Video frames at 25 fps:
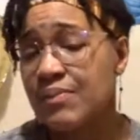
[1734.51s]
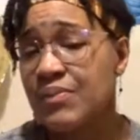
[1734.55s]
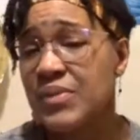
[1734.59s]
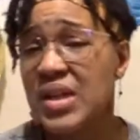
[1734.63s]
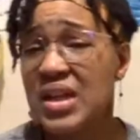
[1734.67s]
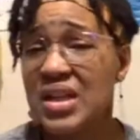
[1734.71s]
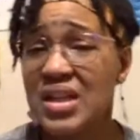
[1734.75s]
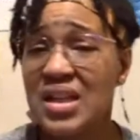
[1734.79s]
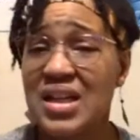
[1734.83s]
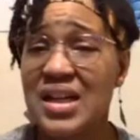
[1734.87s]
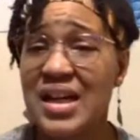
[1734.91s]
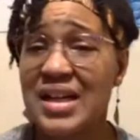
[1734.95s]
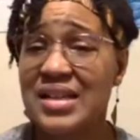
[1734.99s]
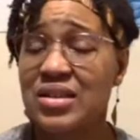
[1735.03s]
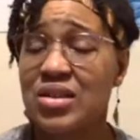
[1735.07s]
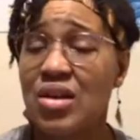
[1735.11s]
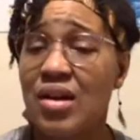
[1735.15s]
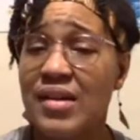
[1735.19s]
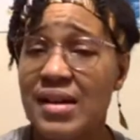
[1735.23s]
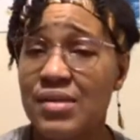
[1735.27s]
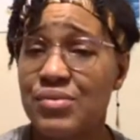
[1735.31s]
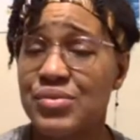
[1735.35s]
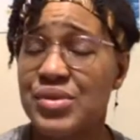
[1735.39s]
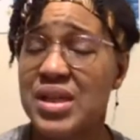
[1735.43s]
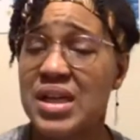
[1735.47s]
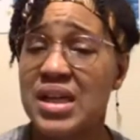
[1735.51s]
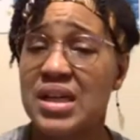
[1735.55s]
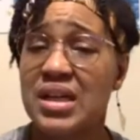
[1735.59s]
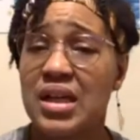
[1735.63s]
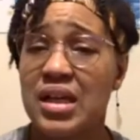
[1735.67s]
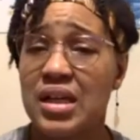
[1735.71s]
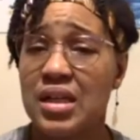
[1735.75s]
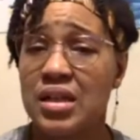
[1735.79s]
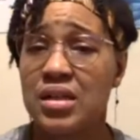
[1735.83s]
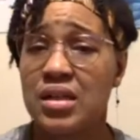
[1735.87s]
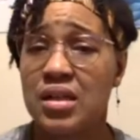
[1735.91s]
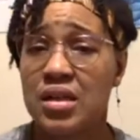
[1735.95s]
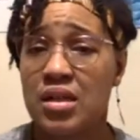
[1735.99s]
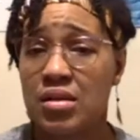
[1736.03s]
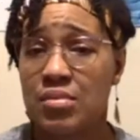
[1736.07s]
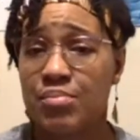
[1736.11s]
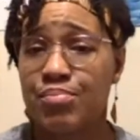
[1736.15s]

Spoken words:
And then I thought I was getting